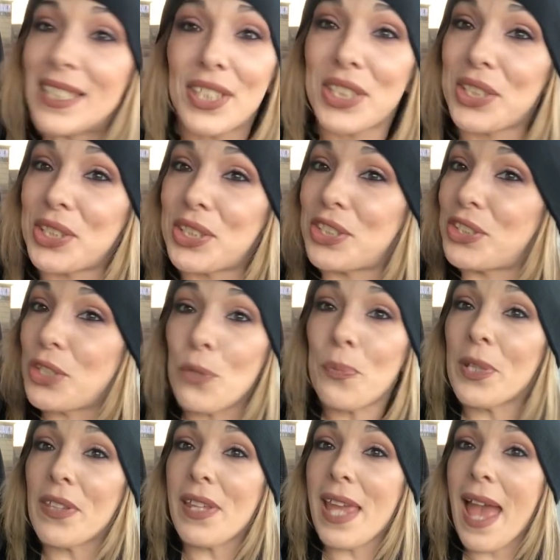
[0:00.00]

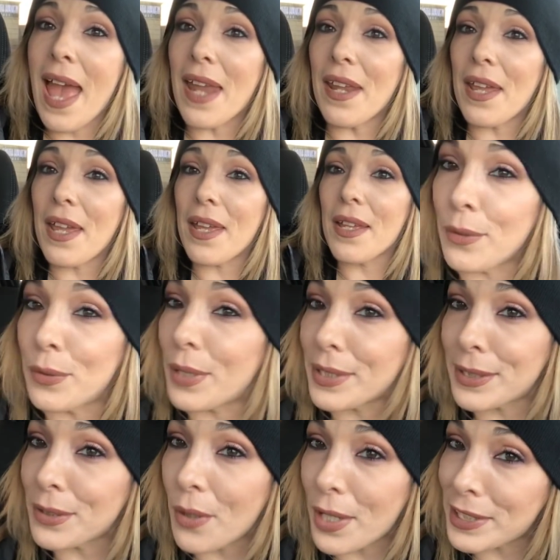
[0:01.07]
stupid Leanna, who
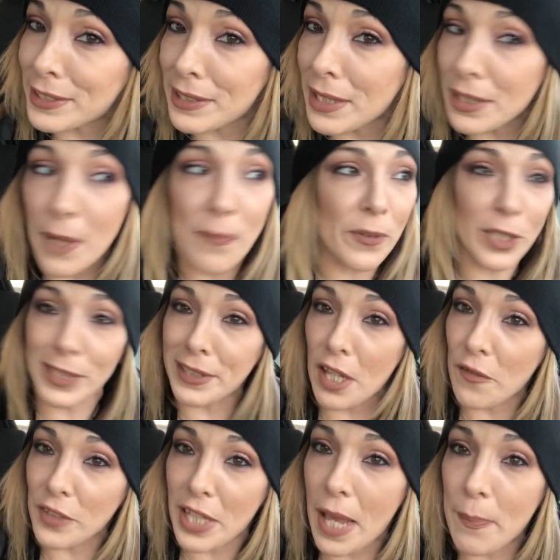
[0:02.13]
doesn't know how to stand up for
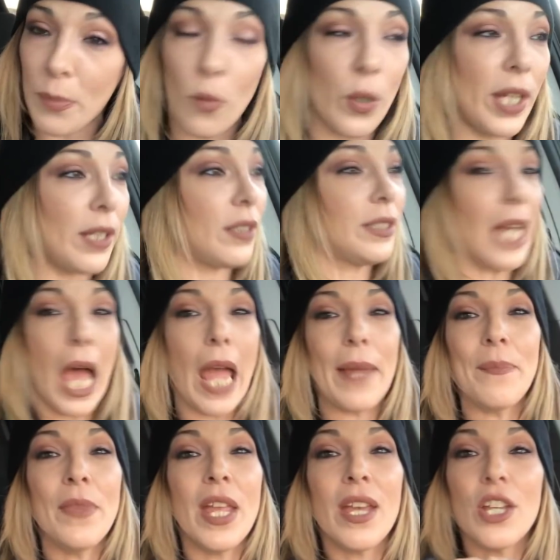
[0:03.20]
herself at that point in
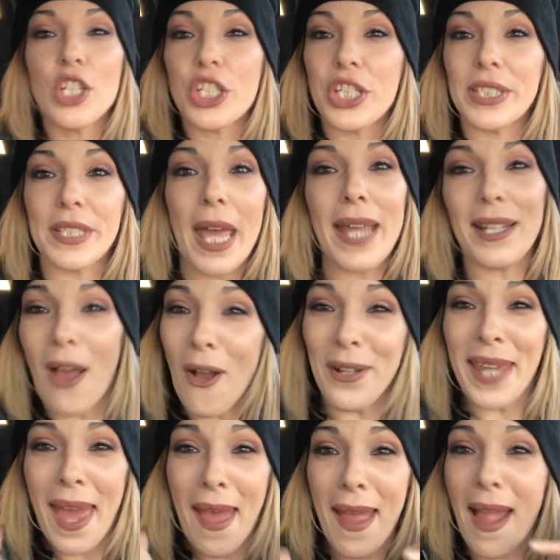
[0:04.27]
time, she's like,
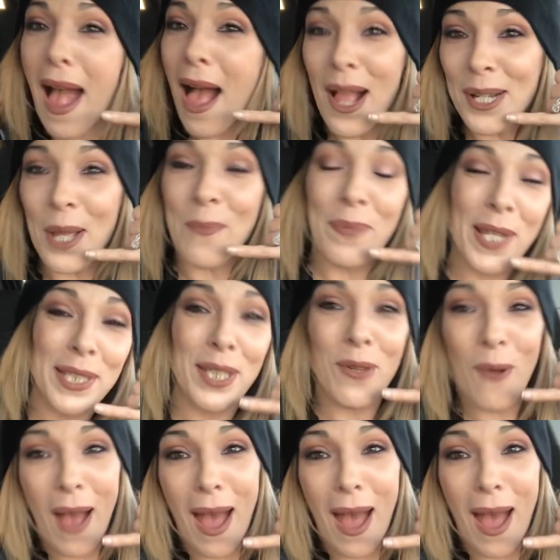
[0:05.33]
okay, I'll come pick you